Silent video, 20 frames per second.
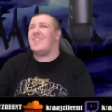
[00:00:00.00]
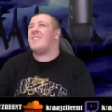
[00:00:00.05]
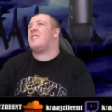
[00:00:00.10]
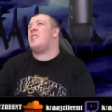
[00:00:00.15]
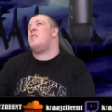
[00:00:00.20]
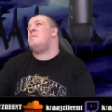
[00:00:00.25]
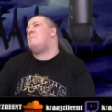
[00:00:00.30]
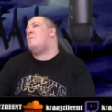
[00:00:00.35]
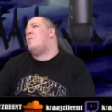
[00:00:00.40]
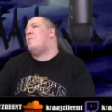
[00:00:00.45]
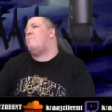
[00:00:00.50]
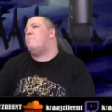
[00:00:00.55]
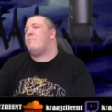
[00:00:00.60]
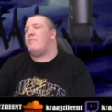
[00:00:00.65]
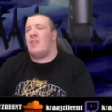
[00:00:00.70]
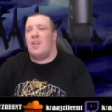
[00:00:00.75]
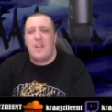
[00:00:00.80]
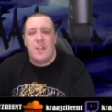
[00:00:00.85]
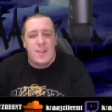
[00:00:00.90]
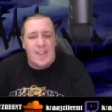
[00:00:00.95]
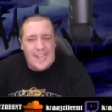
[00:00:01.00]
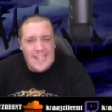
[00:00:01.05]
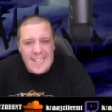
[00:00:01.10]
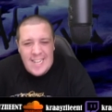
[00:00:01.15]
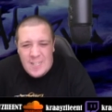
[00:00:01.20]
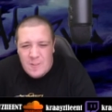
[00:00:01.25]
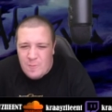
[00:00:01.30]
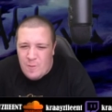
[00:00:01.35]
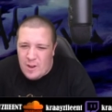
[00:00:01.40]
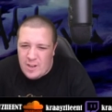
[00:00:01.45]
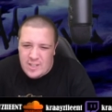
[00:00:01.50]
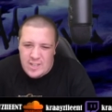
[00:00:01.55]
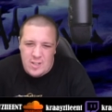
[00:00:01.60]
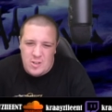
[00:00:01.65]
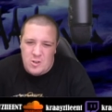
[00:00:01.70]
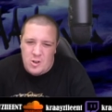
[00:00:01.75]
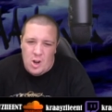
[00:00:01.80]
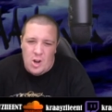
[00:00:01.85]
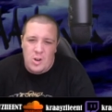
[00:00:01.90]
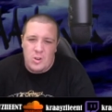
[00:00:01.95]
come on, bro, like that's fucking
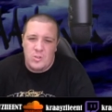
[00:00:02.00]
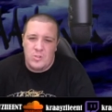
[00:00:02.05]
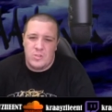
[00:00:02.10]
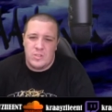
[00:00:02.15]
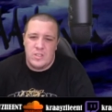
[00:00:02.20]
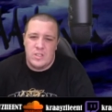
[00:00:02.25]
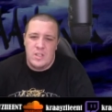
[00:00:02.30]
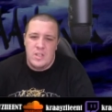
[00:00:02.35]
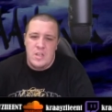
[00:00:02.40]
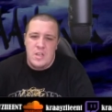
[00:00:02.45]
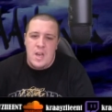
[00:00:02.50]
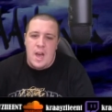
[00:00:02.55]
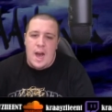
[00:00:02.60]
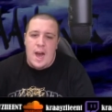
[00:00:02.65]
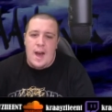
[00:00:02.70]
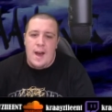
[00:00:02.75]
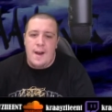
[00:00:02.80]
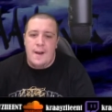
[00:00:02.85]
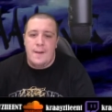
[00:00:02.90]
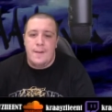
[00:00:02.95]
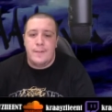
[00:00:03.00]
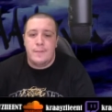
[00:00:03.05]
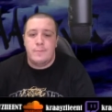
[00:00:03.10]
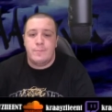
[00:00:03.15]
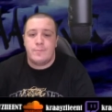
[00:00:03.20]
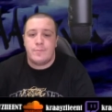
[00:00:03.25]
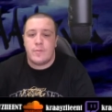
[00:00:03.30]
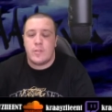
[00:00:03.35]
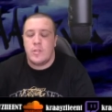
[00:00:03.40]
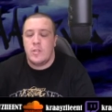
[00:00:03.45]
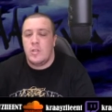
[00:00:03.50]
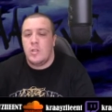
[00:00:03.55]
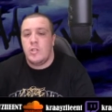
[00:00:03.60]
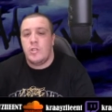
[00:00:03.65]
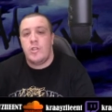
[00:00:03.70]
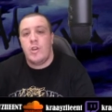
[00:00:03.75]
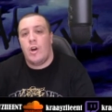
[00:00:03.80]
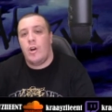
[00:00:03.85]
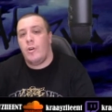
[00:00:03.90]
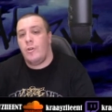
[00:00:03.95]
cold. Yo,
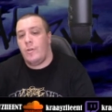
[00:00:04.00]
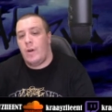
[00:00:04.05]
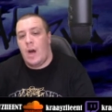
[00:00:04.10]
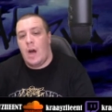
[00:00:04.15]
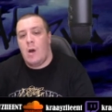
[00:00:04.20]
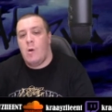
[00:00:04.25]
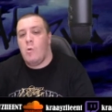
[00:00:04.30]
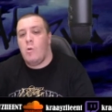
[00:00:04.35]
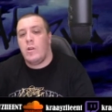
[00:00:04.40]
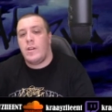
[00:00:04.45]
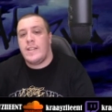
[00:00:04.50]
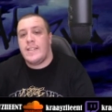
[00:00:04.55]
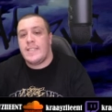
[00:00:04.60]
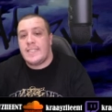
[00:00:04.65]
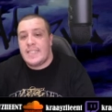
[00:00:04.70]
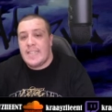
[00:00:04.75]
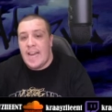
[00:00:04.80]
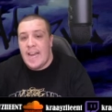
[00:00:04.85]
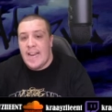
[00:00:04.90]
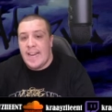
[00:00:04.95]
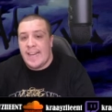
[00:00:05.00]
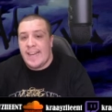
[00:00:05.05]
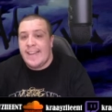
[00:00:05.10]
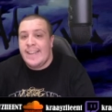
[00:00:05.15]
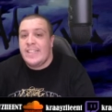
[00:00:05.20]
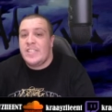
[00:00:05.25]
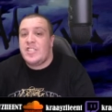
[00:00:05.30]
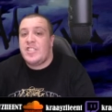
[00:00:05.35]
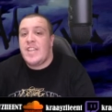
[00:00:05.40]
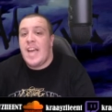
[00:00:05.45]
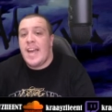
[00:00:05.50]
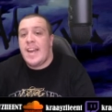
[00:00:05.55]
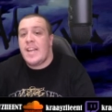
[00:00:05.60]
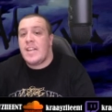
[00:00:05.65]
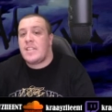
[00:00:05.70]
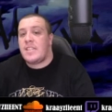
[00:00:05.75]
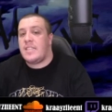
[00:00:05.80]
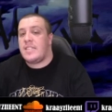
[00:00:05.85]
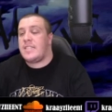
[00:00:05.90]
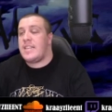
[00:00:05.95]
I wanna say shout
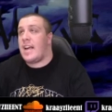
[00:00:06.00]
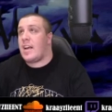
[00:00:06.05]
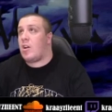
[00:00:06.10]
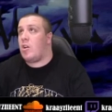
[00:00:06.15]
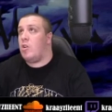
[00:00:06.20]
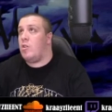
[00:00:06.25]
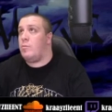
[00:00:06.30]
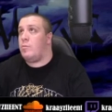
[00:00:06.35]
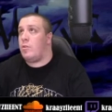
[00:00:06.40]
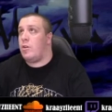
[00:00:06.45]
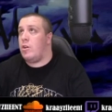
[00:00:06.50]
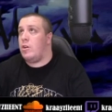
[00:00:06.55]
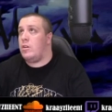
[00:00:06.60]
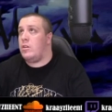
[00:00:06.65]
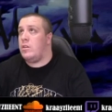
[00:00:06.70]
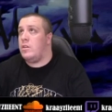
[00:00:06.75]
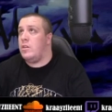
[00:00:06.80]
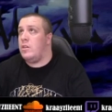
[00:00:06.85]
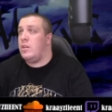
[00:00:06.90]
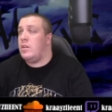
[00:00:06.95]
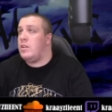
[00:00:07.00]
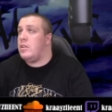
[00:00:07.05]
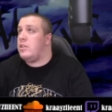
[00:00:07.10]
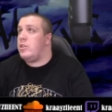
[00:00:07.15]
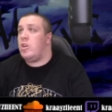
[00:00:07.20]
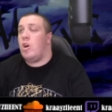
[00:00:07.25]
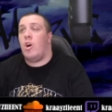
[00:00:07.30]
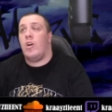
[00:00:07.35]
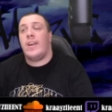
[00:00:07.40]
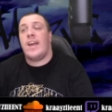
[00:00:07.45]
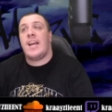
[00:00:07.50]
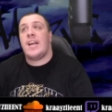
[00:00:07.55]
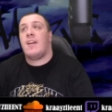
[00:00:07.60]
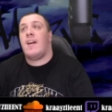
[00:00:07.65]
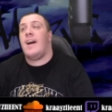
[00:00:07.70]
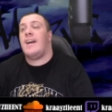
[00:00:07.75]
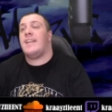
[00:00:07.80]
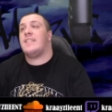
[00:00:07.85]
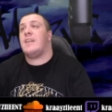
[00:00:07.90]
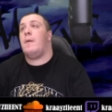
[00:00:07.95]
out to Zacobro. Yo, that
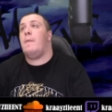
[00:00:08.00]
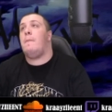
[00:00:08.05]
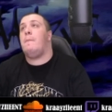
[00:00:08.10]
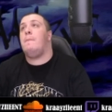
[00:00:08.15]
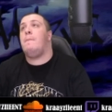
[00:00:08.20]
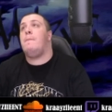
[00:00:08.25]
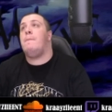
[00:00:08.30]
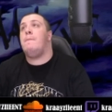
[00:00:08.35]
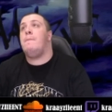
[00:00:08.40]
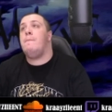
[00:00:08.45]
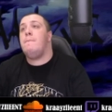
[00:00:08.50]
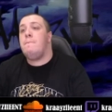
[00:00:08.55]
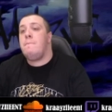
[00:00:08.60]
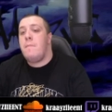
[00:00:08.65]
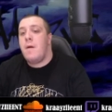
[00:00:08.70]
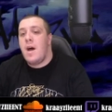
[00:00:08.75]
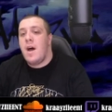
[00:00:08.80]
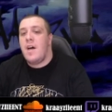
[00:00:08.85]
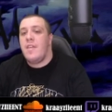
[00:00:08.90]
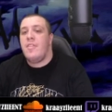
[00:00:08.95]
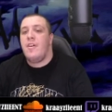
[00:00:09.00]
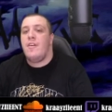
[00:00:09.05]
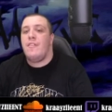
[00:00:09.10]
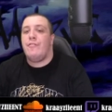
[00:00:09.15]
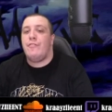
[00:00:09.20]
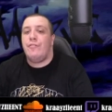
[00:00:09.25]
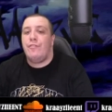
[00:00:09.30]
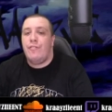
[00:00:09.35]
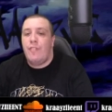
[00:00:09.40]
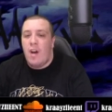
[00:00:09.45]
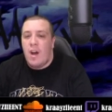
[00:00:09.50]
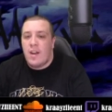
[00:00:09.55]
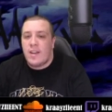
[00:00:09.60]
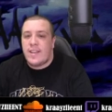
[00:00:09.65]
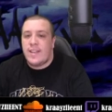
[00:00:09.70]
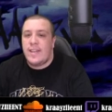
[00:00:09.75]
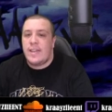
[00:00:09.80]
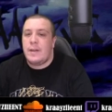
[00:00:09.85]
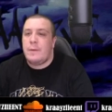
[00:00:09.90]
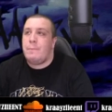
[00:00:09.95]
guy's a
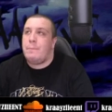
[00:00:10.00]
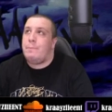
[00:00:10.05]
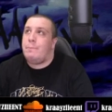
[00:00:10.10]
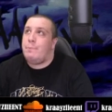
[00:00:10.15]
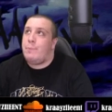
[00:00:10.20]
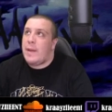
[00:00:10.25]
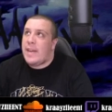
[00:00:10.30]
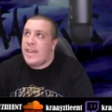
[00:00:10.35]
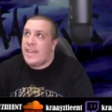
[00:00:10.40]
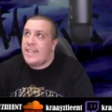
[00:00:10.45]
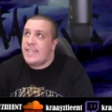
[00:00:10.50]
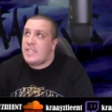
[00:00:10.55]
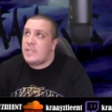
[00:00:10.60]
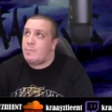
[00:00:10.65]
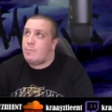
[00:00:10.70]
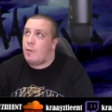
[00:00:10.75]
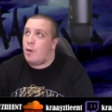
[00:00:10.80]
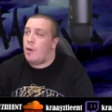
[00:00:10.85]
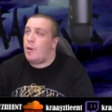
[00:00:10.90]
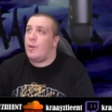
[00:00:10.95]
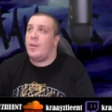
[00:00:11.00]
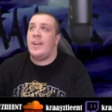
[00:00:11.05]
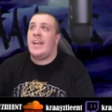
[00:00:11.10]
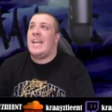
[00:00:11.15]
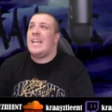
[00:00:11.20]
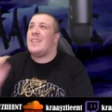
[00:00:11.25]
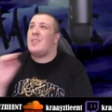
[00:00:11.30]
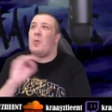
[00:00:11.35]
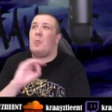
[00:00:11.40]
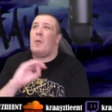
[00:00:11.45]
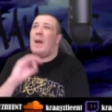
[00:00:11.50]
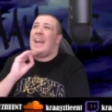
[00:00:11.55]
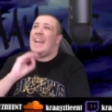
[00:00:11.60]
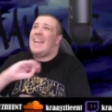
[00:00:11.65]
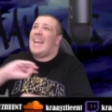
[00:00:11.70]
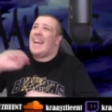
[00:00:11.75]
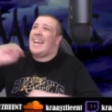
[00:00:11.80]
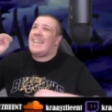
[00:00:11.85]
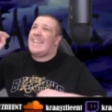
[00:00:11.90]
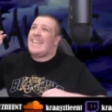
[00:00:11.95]
motherfucking beast, bro. The way
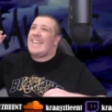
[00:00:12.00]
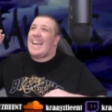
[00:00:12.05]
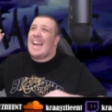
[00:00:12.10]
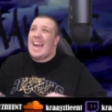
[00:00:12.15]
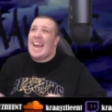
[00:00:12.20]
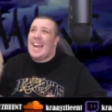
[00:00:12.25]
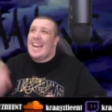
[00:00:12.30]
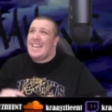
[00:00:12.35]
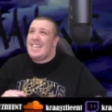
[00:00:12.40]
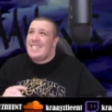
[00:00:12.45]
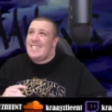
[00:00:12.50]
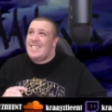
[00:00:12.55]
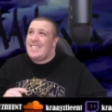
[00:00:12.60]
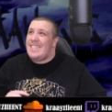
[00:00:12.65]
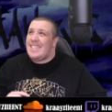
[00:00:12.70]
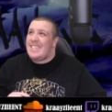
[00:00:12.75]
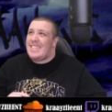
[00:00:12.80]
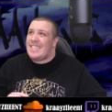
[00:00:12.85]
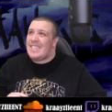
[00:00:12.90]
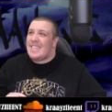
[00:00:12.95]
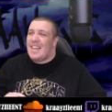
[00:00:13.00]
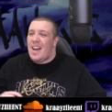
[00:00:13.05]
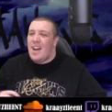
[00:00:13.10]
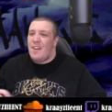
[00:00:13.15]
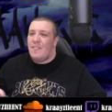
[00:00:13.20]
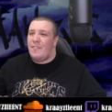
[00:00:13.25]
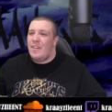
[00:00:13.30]
that he ends his stuff,